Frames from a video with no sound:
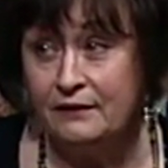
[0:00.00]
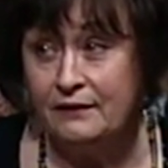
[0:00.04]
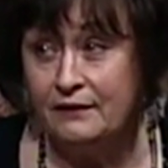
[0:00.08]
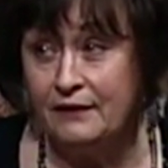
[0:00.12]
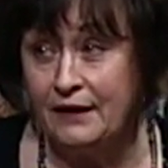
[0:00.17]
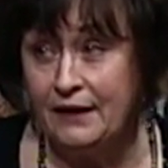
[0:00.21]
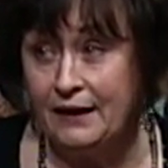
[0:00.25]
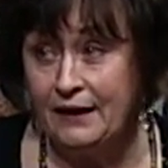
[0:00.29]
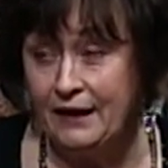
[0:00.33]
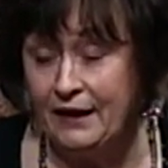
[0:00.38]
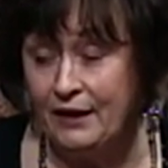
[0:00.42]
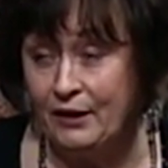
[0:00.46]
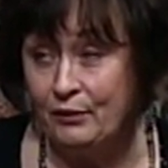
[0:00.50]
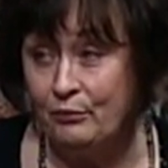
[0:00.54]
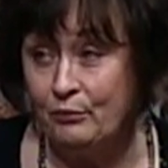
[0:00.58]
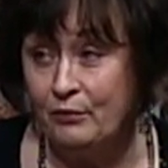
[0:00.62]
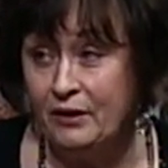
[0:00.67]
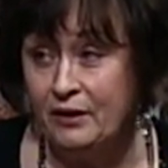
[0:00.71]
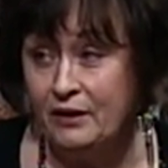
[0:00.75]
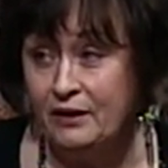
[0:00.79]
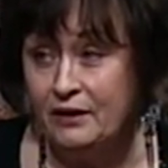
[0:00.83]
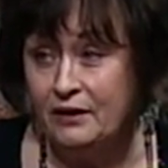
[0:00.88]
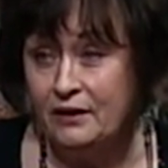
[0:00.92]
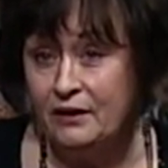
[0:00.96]
than Him.
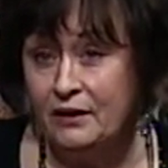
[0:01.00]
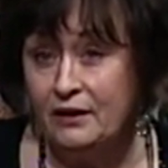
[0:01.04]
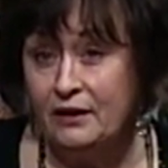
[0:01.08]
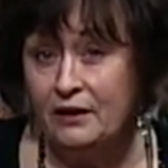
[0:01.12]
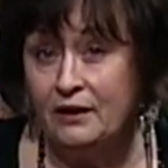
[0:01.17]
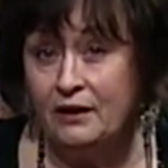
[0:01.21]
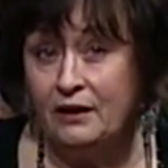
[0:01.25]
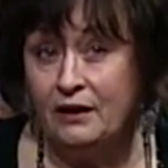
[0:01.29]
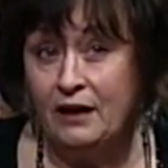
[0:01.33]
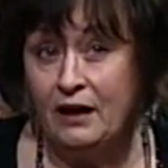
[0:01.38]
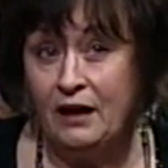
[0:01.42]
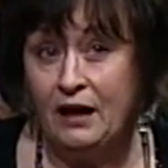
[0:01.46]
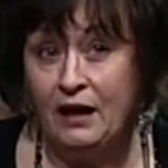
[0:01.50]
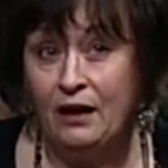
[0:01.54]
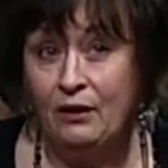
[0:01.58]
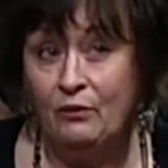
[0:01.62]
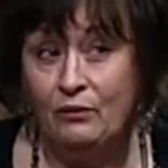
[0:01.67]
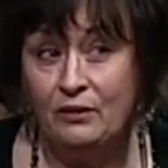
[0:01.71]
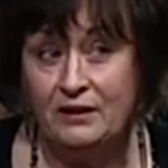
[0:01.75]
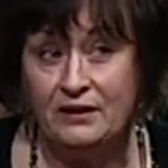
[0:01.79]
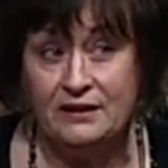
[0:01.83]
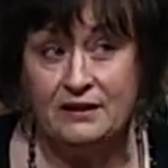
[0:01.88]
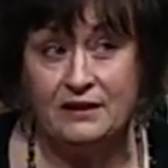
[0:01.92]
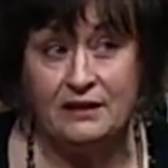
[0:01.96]
Mm-hmm. I
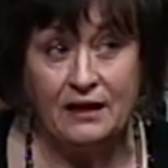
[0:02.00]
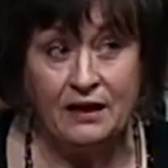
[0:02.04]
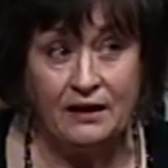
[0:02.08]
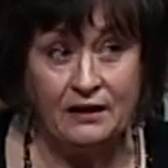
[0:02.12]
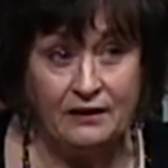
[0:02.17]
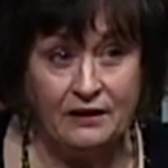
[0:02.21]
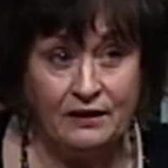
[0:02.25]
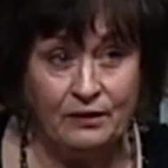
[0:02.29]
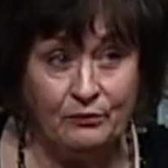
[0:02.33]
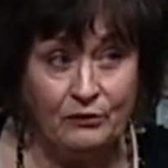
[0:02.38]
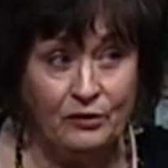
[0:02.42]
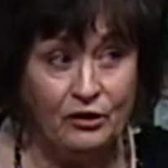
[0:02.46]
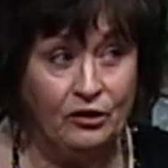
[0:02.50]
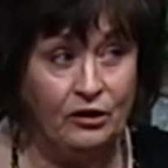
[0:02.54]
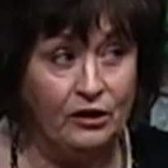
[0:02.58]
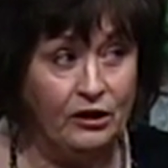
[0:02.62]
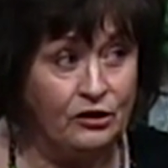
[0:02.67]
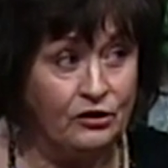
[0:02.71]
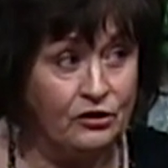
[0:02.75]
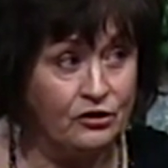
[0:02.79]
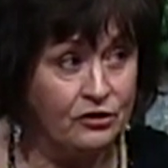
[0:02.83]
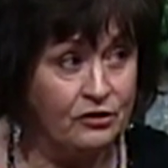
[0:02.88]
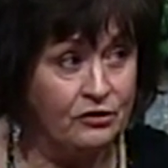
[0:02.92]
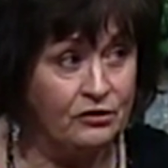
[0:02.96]
would say the American
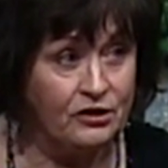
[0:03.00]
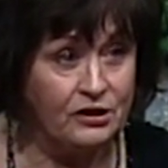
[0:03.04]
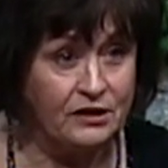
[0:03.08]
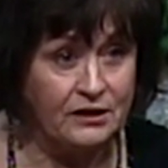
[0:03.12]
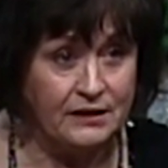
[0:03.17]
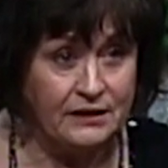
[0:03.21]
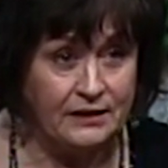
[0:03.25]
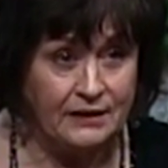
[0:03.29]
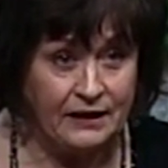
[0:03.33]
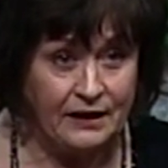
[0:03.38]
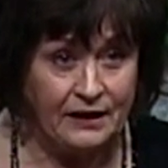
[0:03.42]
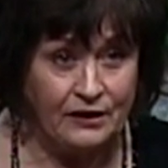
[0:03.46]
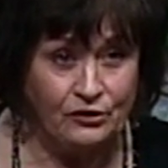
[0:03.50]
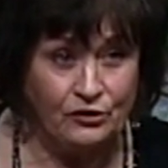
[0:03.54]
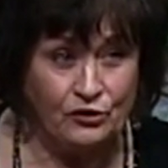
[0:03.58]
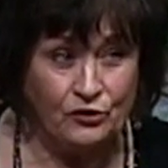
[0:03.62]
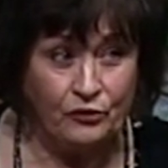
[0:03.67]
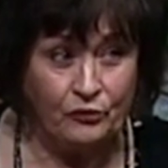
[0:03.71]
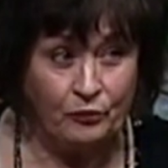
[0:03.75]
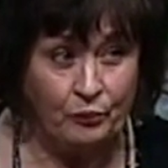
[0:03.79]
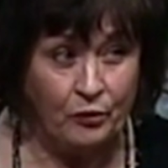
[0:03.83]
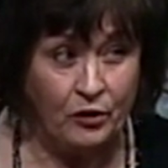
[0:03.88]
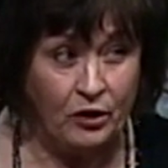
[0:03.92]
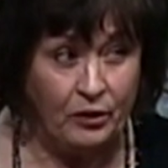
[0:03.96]
church is in danger
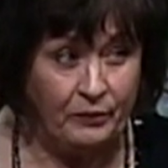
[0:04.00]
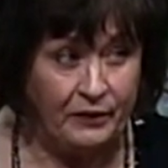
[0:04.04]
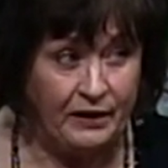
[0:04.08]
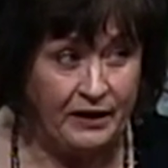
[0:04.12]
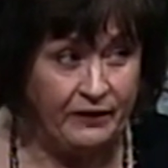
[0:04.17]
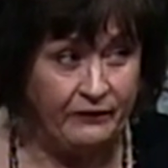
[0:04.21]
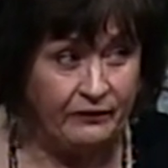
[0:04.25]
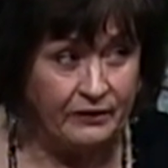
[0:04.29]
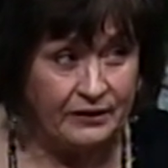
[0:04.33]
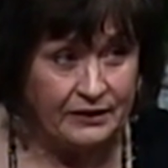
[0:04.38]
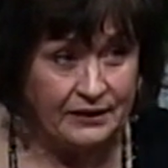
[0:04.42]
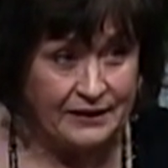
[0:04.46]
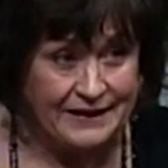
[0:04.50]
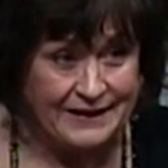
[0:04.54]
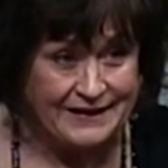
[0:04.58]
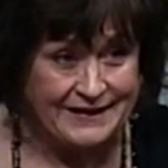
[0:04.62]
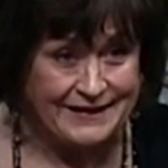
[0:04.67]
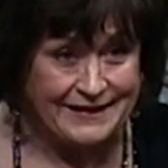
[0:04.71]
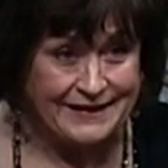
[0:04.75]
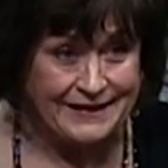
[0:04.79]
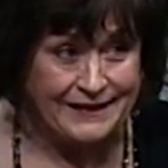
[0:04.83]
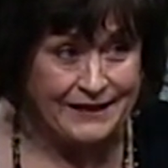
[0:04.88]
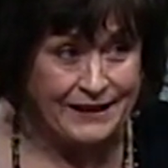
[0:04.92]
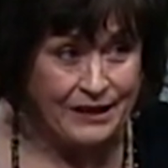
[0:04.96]
of probably having less
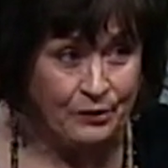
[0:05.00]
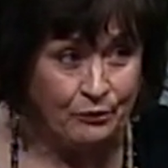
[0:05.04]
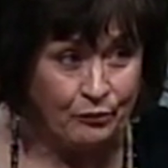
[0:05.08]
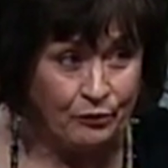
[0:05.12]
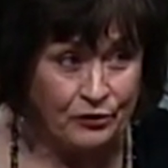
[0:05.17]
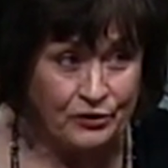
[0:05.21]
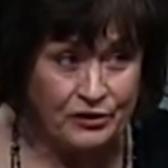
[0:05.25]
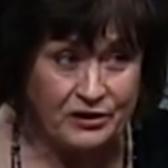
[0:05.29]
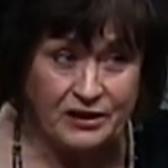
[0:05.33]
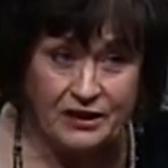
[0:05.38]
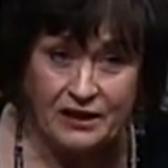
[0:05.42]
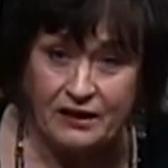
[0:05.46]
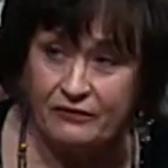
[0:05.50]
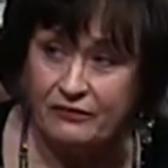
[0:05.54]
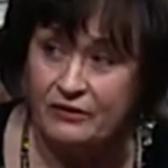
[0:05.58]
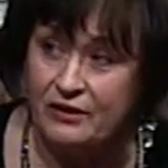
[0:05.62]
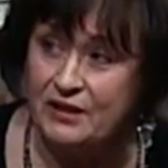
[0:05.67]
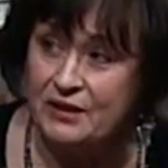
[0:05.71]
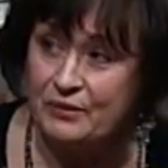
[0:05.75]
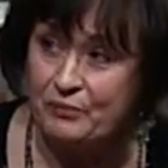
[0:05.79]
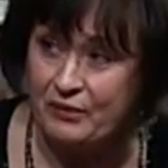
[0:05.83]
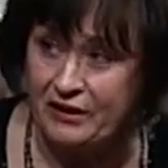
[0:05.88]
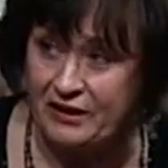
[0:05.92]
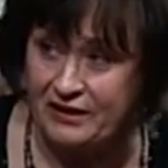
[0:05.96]
than 10% of
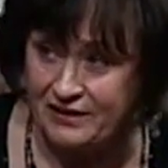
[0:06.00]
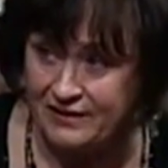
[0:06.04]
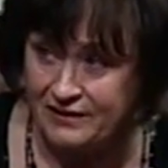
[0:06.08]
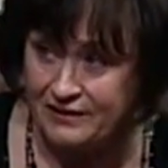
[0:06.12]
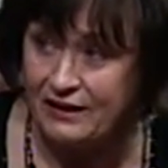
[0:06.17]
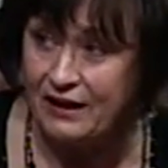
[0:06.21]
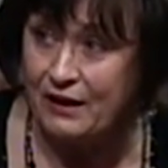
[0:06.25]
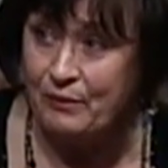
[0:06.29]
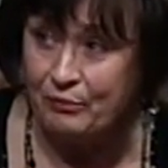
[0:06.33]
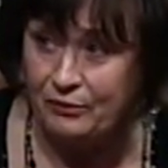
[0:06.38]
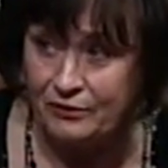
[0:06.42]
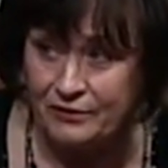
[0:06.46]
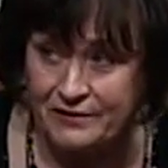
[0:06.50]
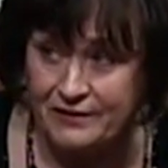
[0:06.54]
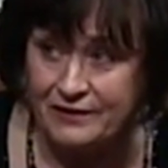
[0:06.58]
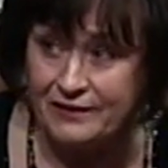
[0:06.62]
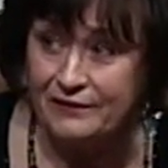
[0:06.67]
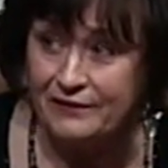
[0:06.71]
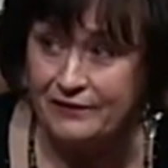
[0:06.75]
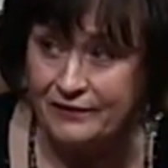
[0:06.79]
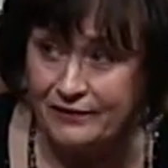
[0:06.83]
us be disciples.